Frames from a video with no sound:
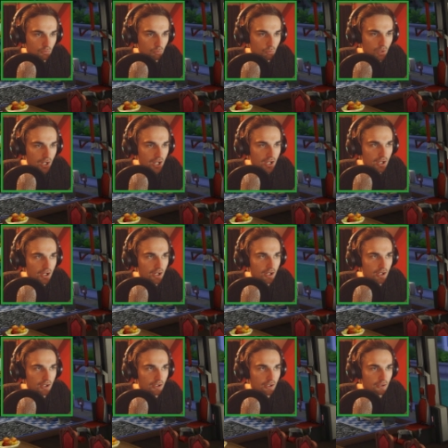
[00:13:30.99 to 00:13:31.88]

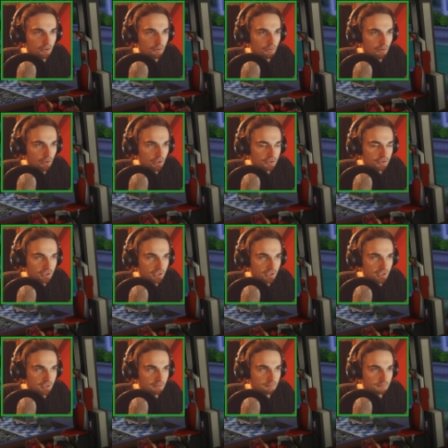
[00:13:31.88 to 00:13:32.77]
Whoa!
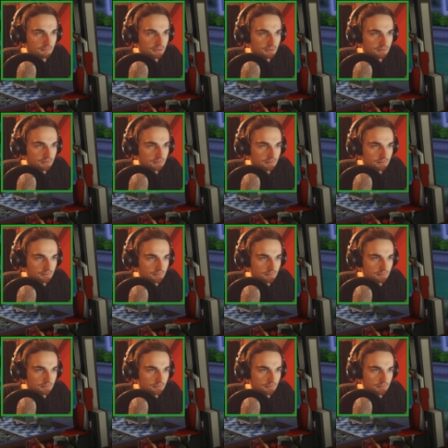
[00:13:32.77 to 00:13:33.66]
Awesome!
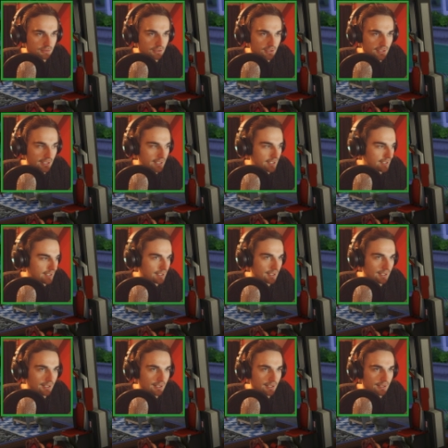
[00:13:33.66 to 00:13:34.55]

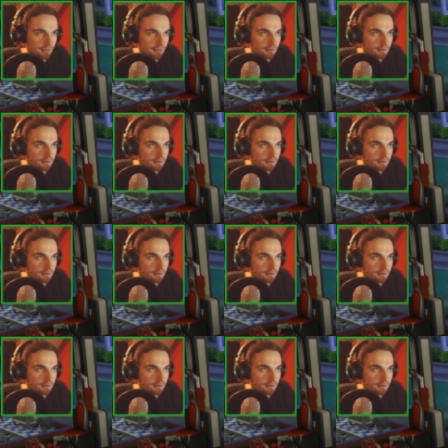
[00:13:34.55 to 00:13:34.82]
Yeah!